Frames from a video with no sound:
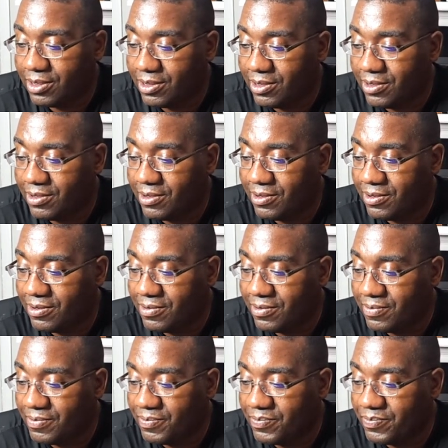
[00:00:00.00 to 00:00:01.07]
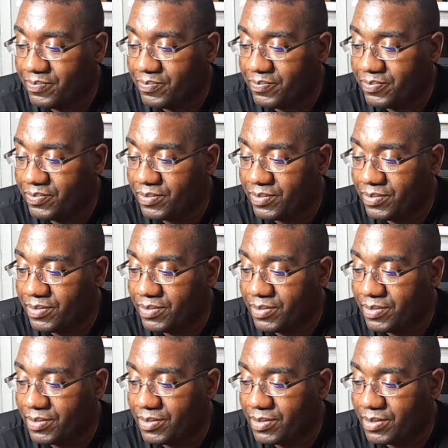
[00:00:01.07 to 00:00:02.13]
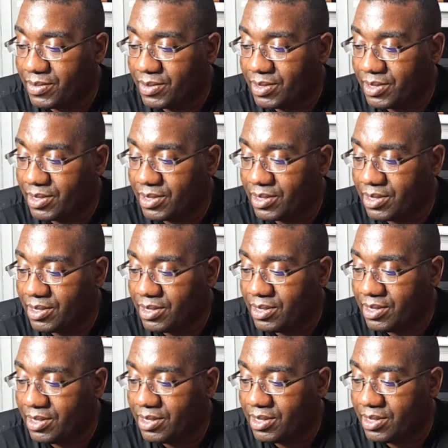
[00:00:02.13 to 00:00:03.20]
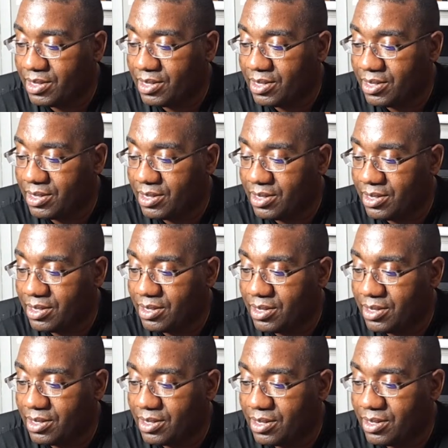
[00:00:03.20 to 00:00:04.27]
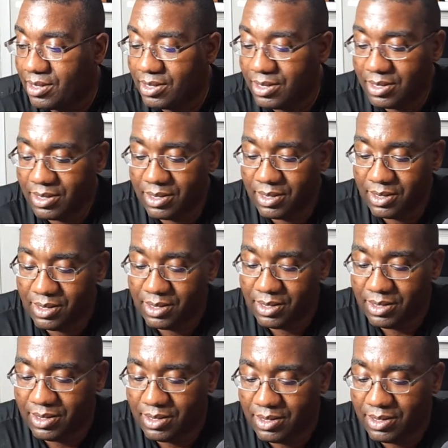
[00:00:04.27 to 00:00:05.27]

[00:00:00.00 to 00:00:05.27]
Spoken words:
Nothing is said.